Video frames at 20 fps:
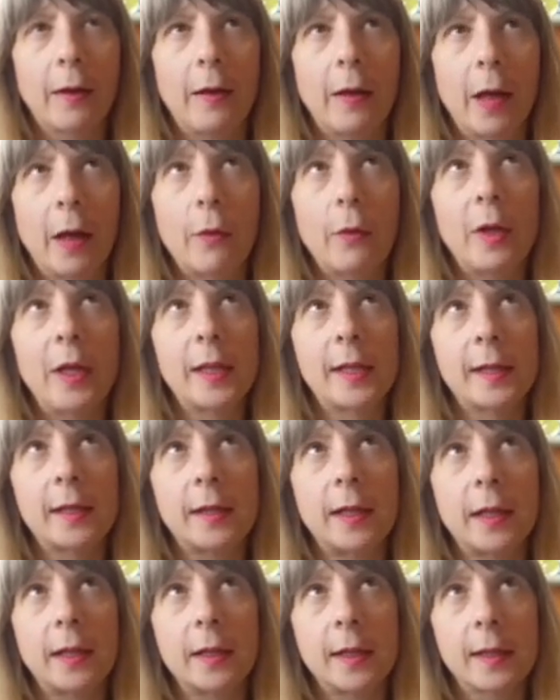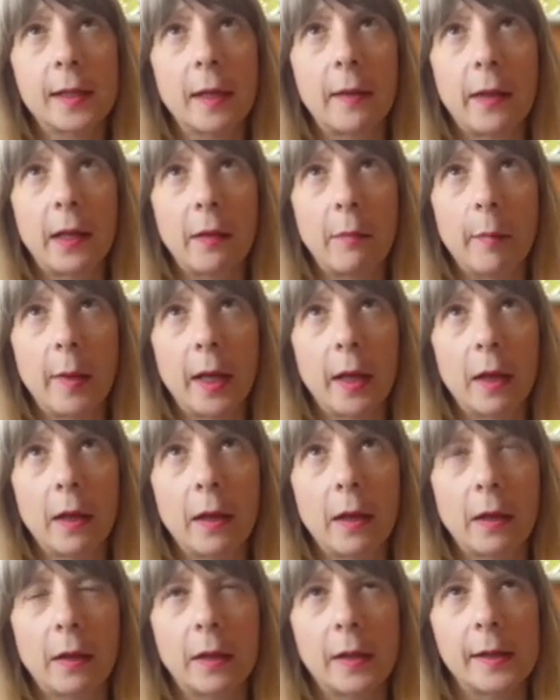Yeah, we're listening to something bigger
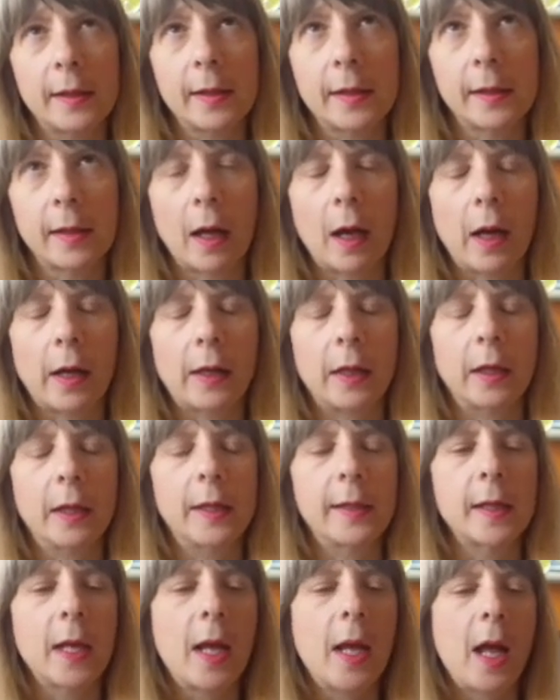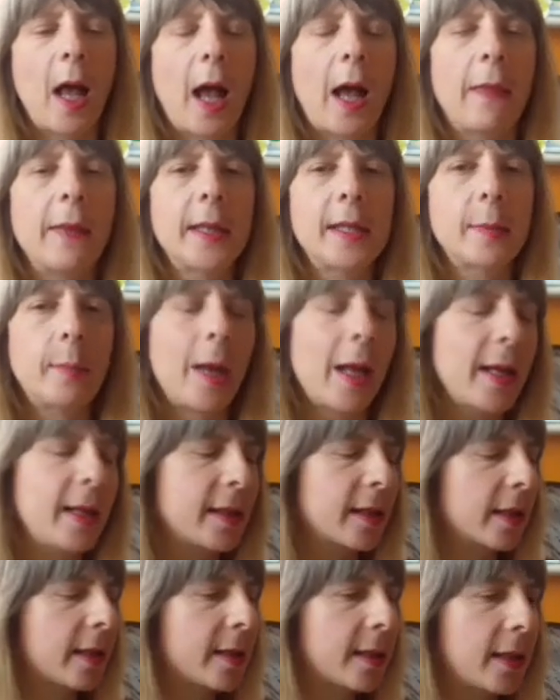than us that's guiding us. And this place
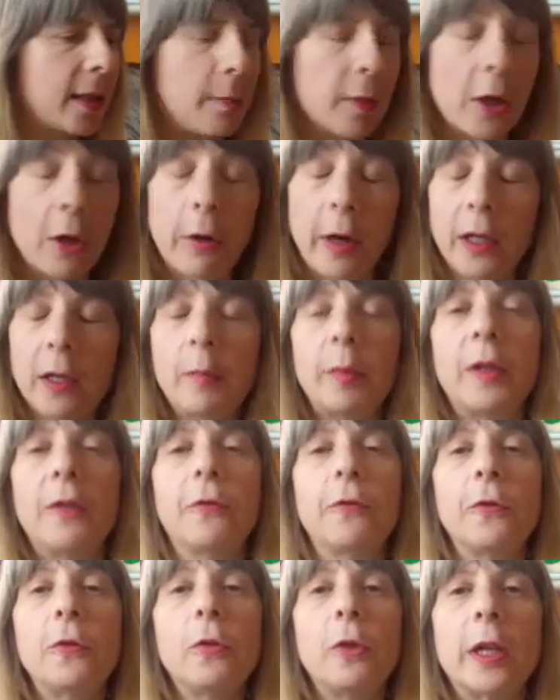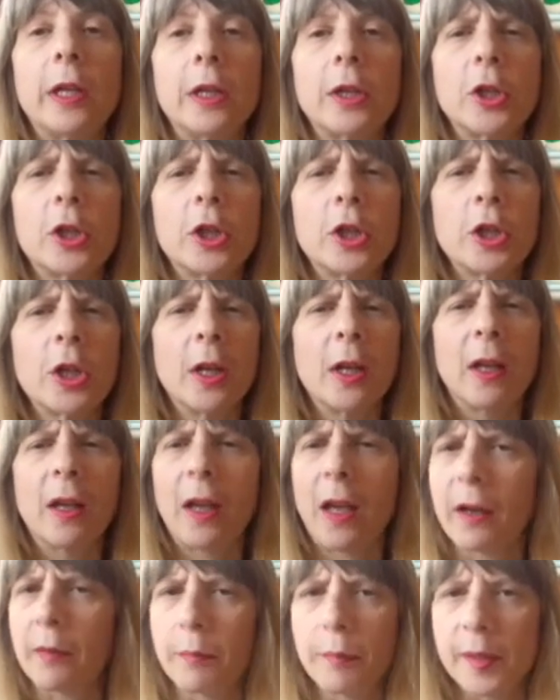can seem incredibly foolish
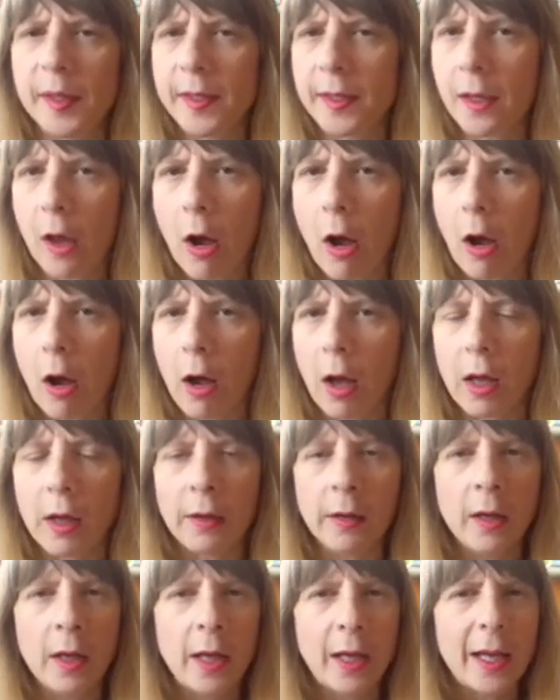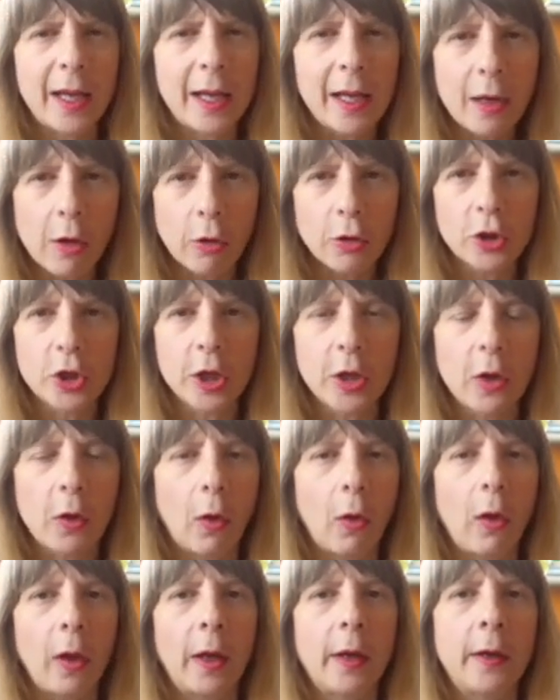and bizarre and
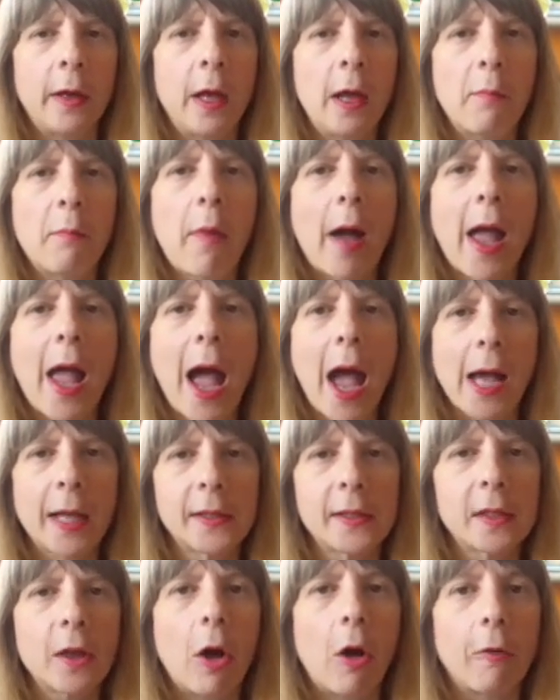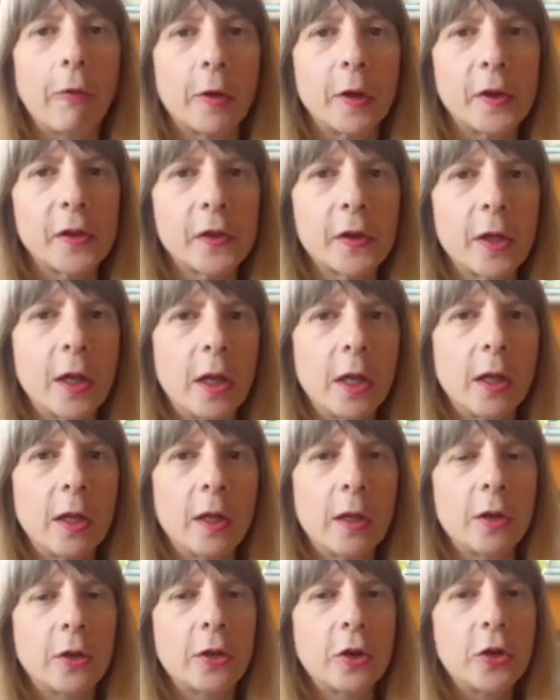illogical, and might ask of us
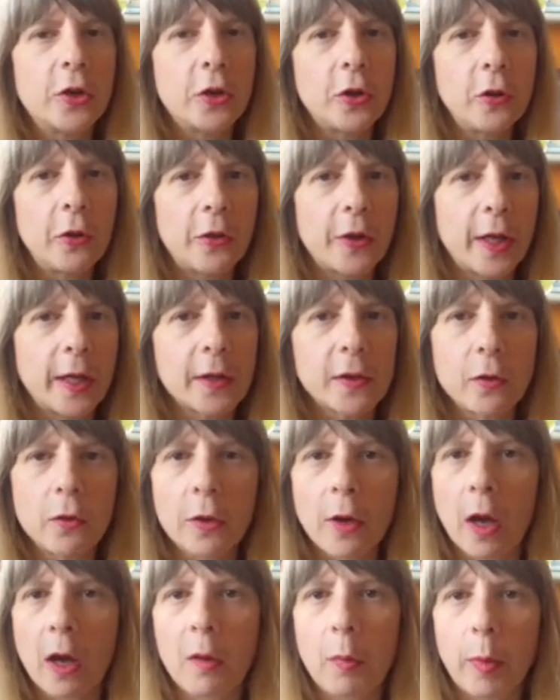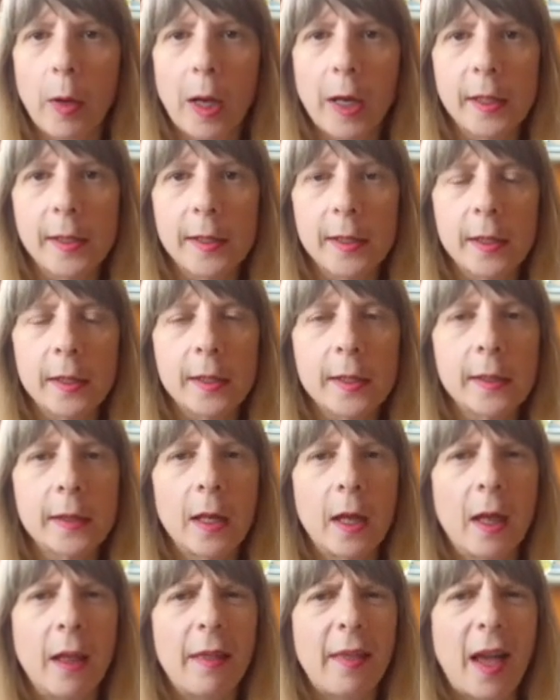to do things or go places
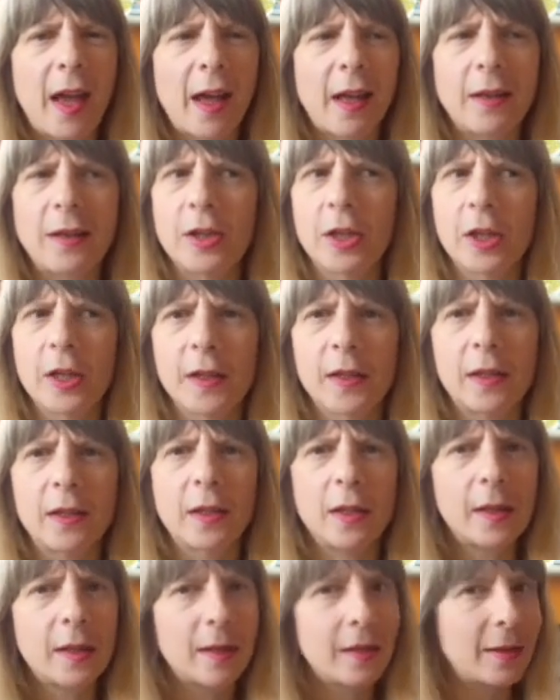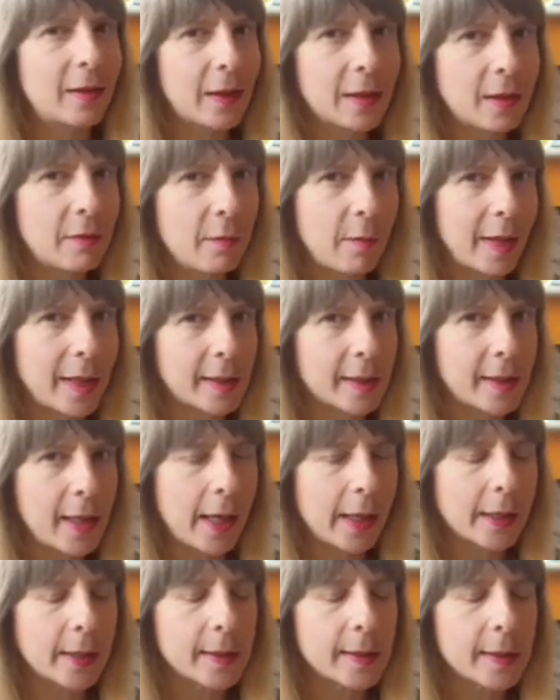that just doesn't make
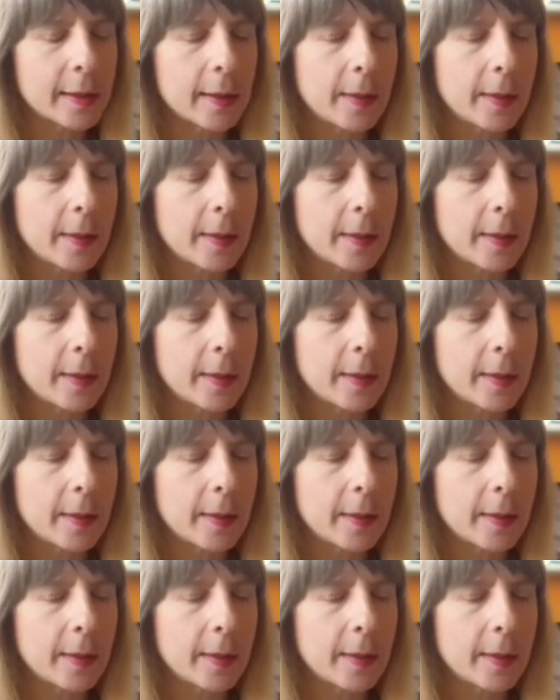sense.